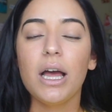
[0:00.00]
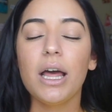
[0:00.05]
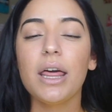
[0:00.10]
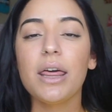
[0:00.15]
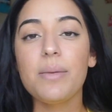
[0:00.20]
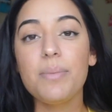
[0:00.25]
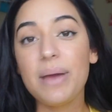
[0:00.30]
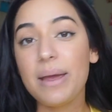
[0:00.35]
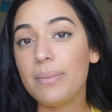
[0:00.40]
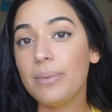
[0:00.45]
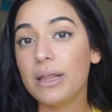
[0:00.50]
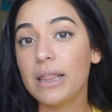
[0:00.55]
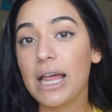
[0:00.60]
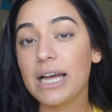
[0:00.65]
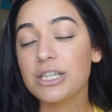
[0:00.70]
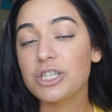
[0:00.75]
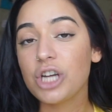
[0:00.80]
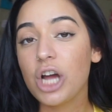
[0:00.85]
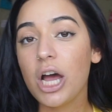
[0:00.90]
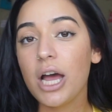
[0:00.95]
baby
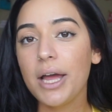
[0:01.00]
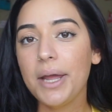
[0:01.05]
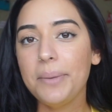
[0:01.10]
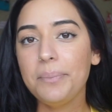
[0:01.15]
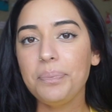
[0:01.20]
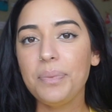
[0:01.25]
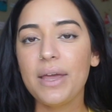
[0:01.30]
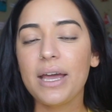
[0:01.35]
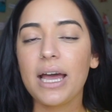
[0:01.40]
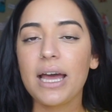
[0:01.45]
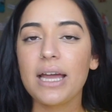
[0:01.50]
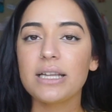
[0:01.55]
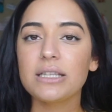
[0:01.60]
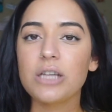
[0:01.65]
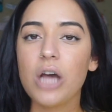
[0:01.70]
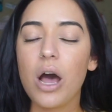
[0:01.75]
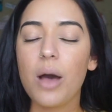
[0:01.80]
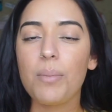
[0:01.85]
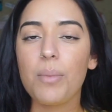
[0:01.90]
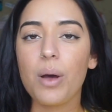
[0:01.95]
latch on and kind of
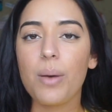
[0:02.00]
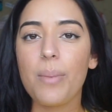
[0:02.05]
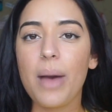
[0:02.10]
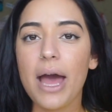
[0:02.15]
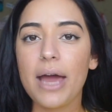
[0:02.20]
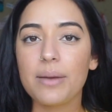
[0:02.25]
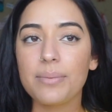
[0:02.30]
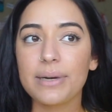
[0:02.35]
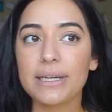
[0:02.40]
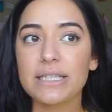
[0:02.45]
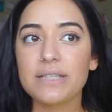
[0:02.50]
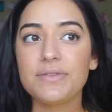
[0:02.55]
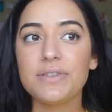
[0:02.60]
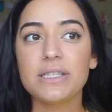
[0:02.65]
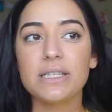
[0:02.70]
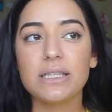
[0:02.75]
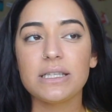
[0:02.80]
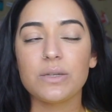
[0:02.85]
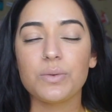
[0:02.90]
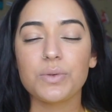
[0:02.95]
taught mom how to breastfeed
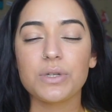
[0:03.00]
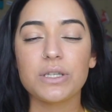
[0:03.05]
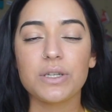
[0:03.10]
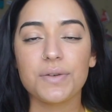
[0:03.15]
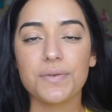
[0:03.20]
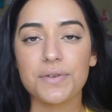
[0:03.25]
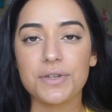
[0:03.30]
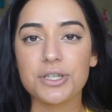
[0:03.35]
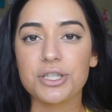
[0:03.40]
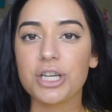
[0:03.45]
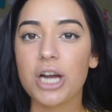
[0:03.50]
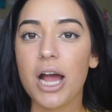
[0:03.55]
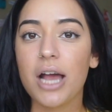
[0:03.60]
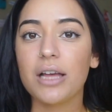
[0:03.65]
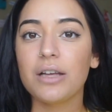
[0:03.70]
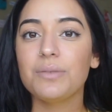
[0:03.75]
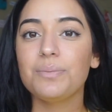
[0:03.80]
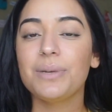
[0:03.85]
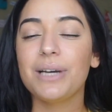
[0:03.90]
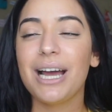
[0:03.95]
since it was her first
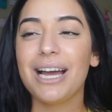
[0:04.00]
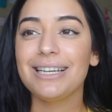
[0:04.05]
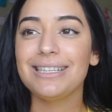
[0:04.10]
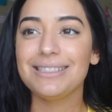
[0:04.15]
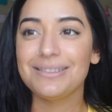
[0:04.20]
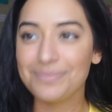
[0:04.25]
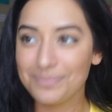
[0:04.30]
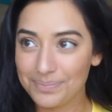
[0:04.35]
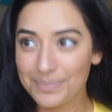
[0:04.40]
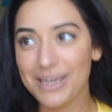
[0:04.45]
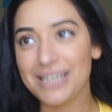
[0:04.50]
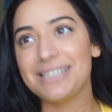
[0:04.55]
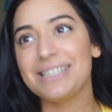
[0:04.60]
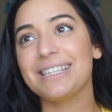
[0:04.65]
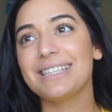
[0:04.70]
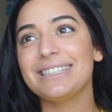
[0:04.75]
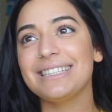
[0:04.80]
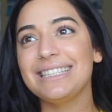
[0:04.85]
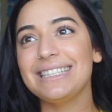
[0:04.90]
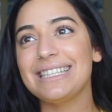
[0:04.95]
child. But I
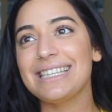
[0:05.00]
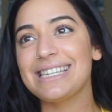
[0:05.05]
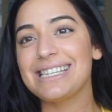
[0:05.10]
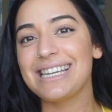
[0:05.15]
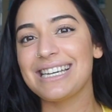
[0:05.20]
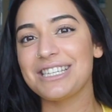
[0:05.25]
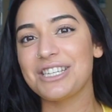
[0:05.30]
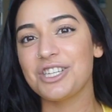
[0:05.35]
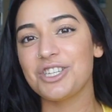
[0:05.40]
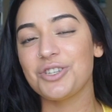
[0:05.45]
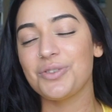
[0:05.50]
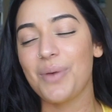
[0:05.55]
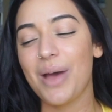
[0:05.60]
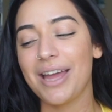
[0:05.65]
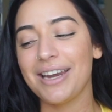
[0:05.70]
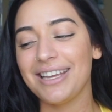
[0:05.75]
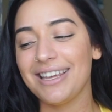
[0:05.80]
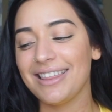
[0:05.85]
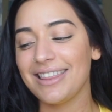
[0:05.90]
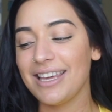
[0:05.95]
basically didn't get to do
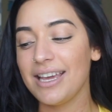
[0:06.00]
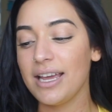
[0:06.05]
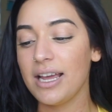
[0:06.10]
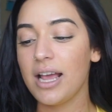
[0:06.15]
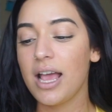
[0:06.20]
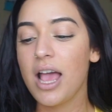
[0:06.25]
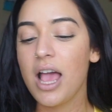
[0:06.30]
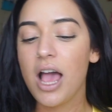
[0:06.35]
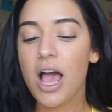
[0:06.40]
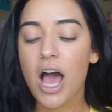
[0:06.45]
anything.